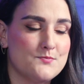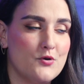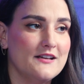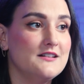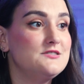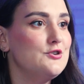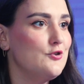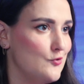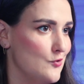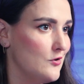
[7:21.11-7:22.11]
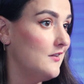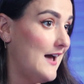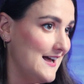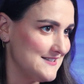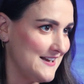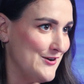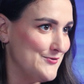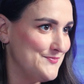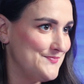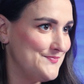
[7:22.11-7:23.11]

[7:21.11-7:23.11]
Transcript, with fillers: exported to your Google Ads account.